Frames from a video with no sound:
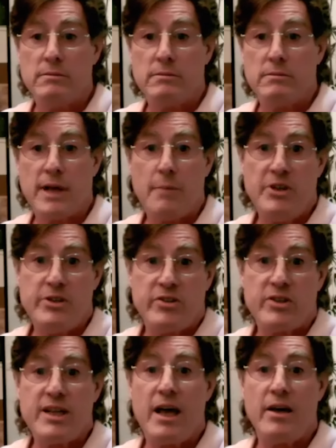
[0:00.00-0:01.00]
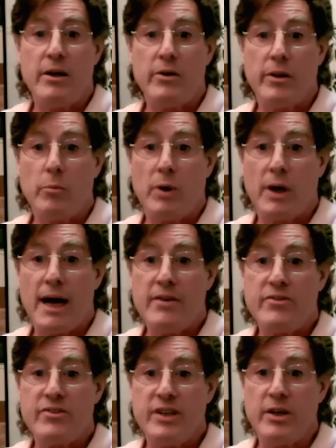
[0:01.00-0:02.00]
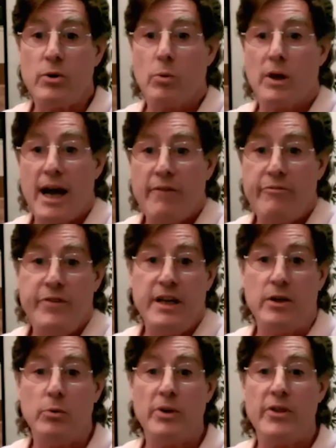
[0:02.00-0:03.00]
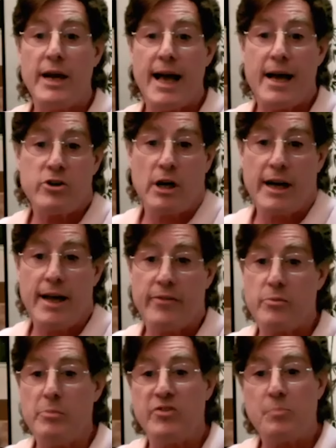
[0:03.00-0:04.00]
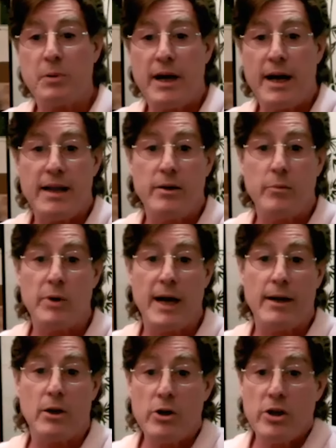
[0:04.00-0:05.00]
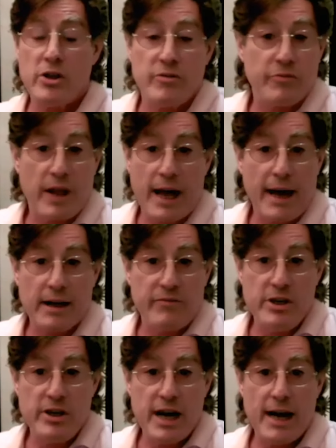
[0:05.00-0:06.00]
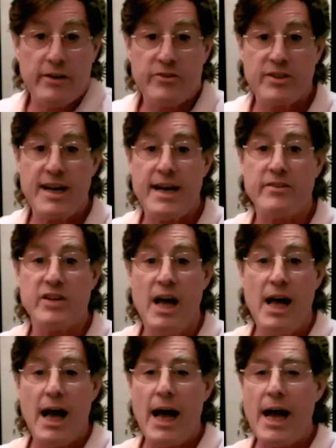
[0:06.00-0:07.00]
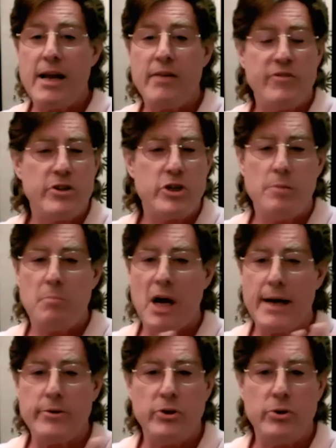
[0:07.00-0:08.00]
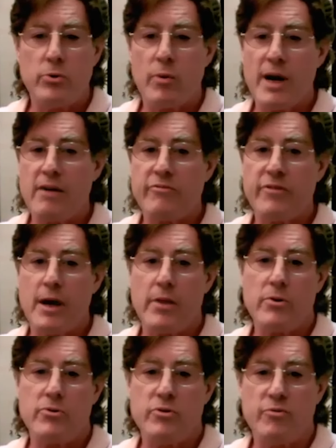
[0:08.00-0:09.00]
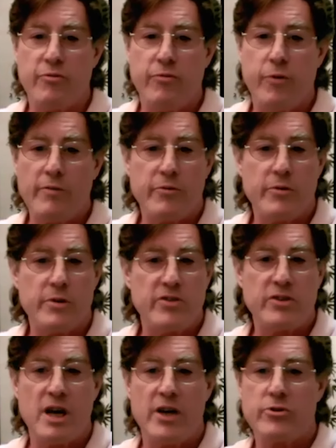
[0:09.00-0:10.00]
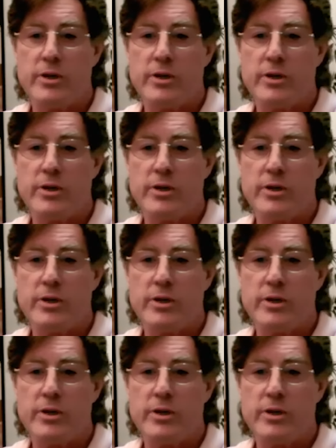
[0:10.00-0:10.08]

Let me just tell you that what I see or what I feel when the national anthem is played, that when I look at the flag of the United States, I envision my two grandfathers who fought for this country